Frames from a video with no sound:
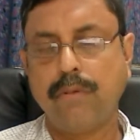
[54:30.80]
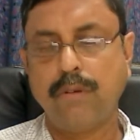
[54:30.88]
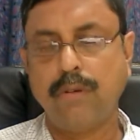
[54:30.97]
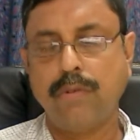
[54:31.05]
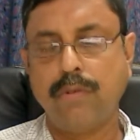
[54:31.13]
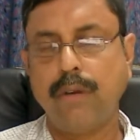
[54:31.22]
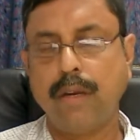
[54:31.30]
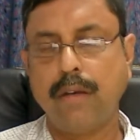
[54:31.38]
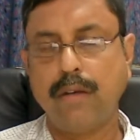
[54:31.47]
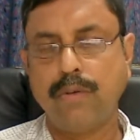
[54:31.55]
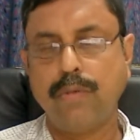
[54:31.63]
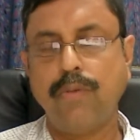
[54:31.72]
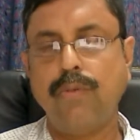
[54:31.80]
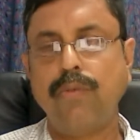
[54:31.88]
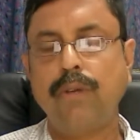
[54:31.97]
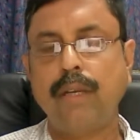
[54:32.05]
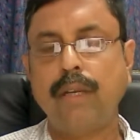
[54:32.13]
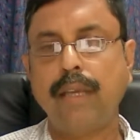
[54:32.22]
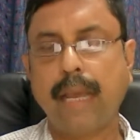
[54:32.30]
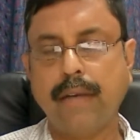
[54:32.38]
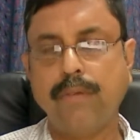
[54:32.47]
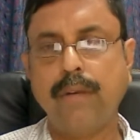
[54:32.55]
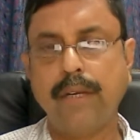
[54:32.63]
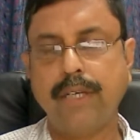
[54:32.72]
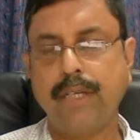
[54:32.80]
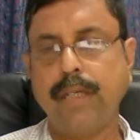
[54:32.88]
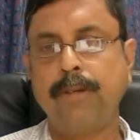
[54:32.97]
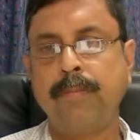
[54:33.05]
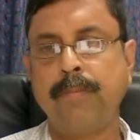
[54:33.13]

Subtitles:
to do any calculation.